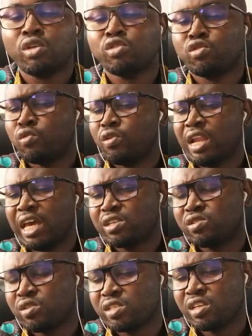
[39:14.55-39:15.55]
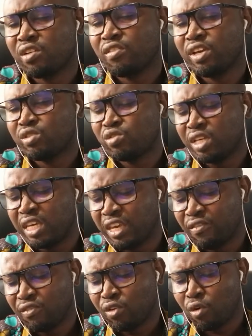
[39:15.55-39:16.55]
to relax yourself and to
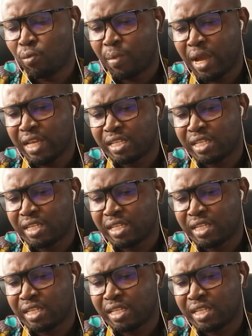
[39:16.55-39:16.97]
give your mind